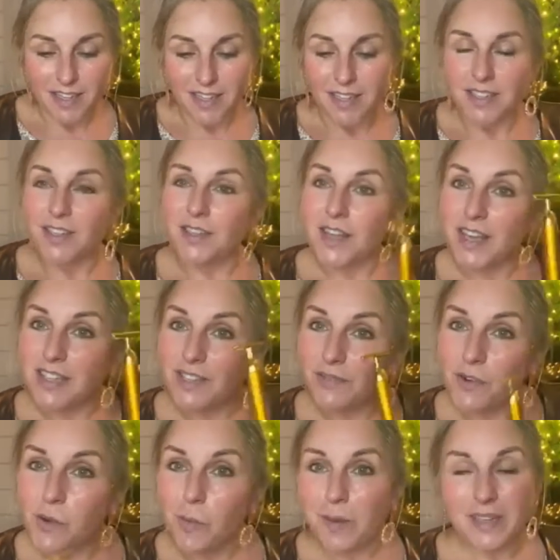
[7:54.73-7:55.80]
So these
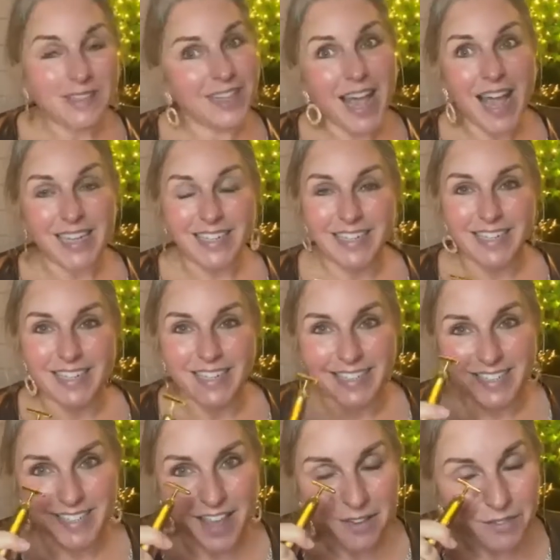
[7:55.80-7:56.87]
have all been tested
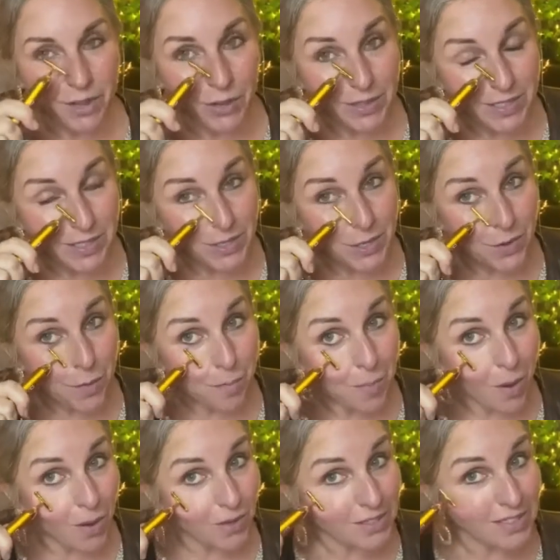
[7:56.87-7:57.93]
as they've gone into your
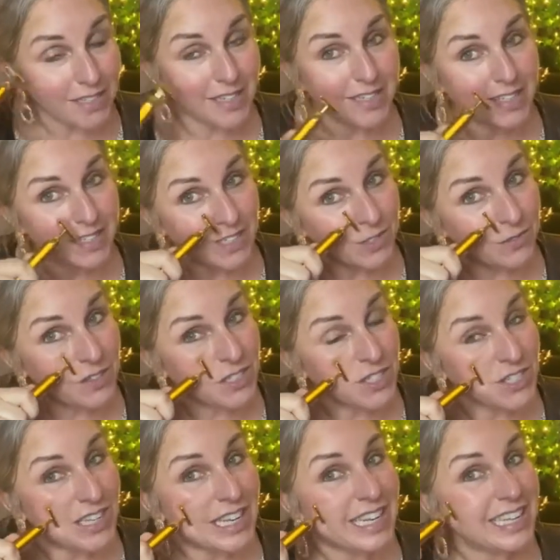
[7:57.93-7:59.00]
boxes
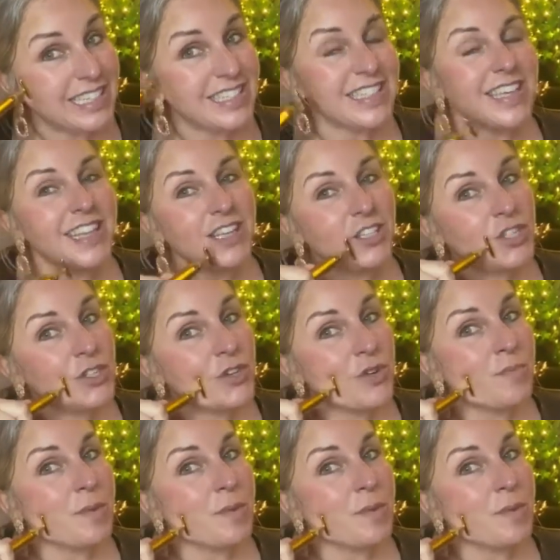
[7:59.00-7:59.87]
individually, so they should all be